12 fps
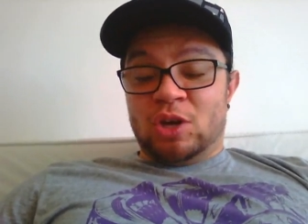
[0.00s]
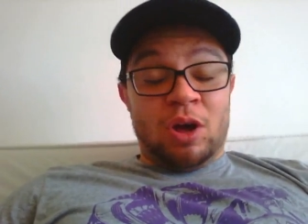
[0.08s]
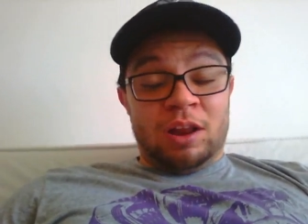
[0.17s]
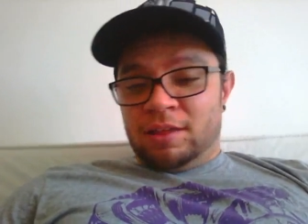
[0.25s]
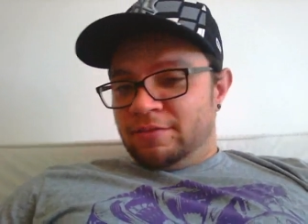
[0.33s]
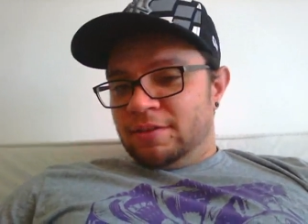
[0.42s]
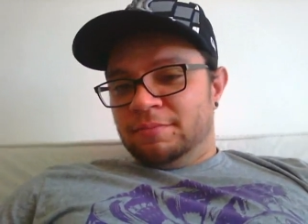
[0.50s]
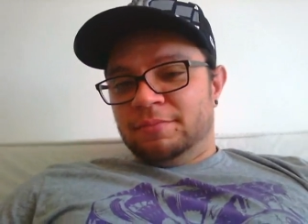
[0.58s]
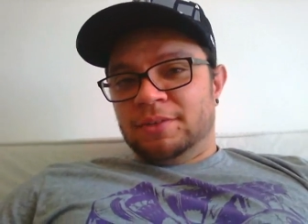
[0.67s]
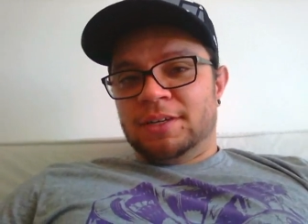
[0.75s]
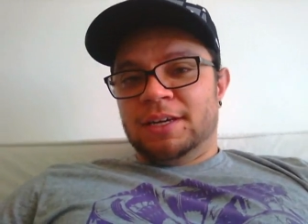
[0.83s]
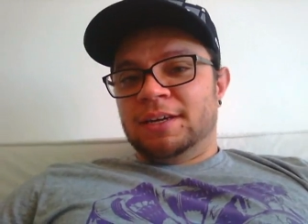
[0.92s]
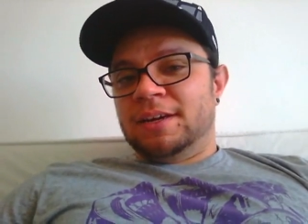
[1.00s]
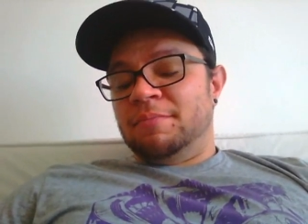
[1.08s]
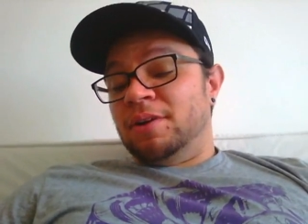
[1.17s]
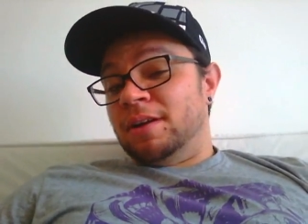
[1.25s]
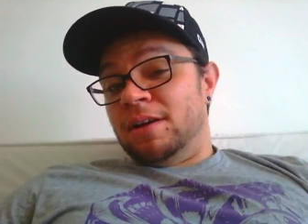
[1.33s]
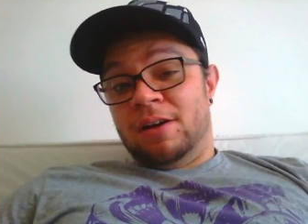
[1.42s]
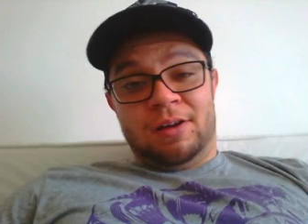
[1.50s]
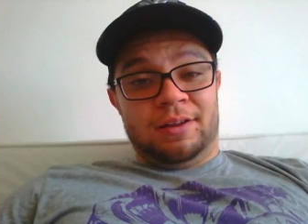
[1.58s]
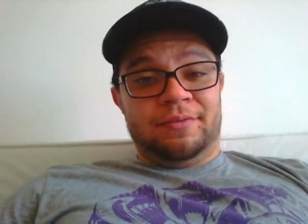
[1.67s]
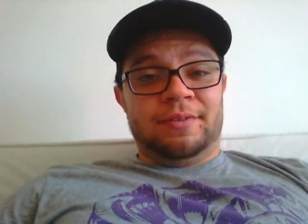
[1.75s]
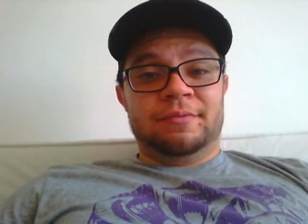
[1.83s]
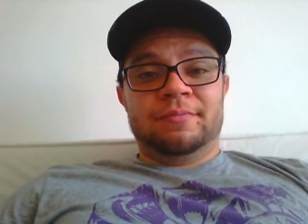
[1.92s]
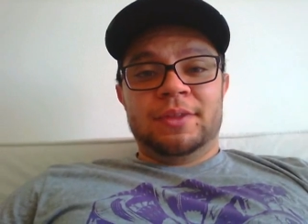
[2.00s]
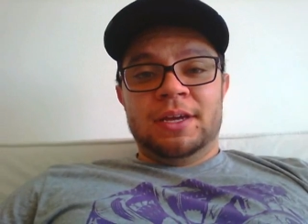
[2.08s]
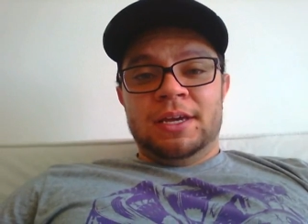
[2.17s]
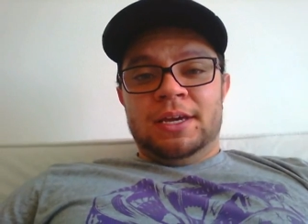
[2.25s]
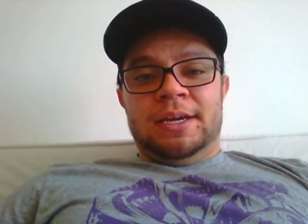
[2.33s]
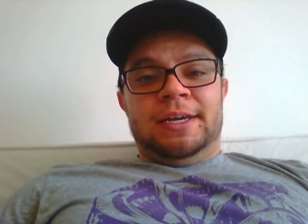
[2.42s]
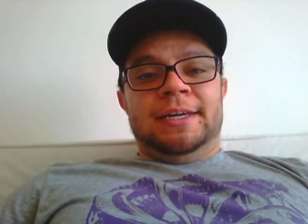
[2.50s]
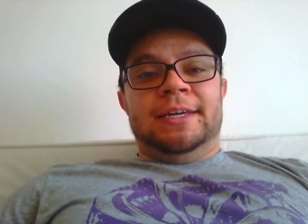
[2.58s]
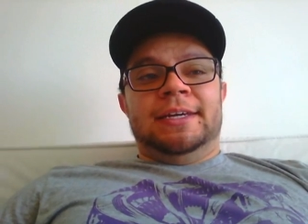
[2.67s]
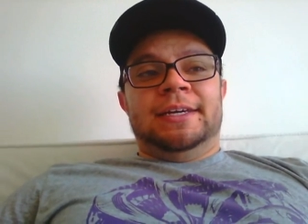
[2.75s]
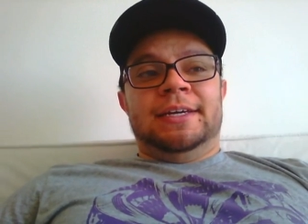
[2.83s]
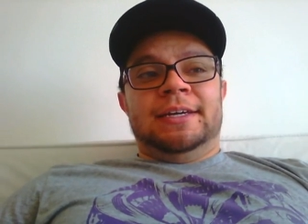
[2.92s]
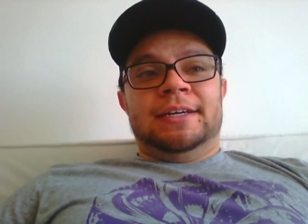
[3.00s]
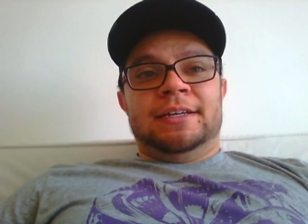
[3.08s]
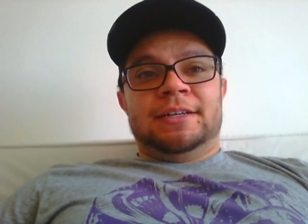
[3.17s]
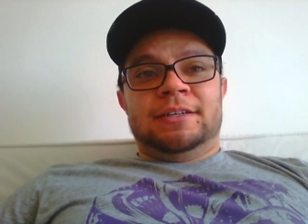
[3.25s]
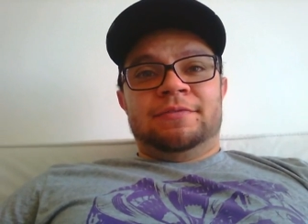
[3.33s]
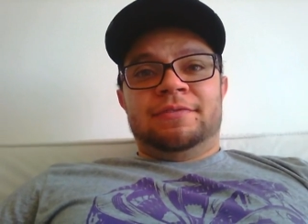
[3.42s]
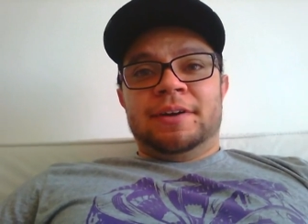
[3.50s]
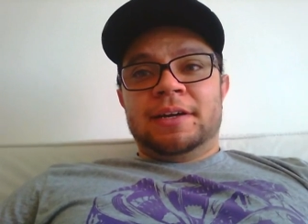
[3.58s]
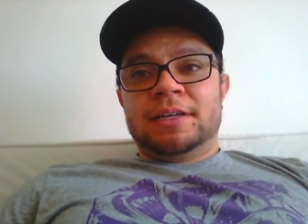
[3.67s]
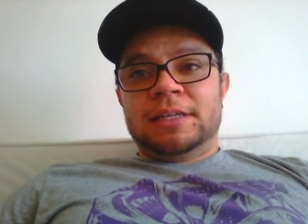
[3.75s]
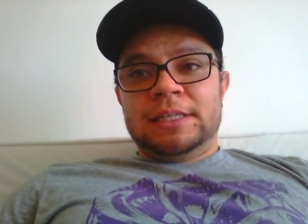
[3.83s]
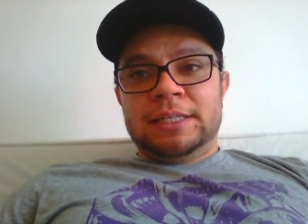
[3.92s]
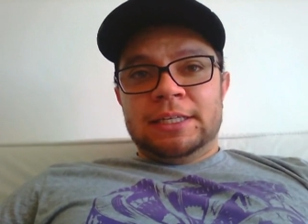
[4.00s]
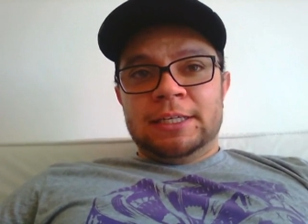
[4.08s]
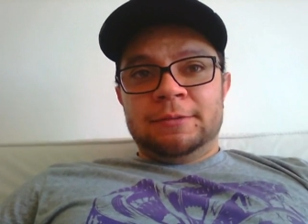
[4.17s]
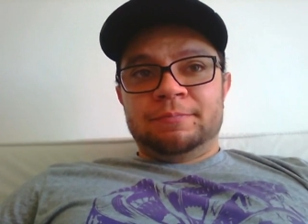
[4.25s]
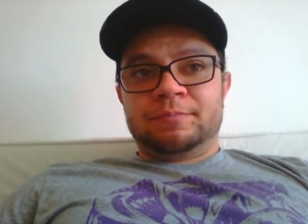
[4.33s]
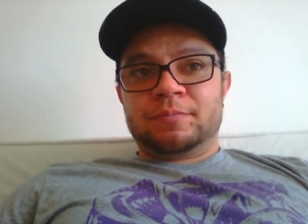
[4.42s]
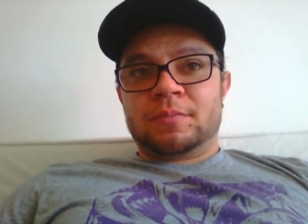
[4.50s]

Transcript: all of them. Okay, I bought all of them and frankly,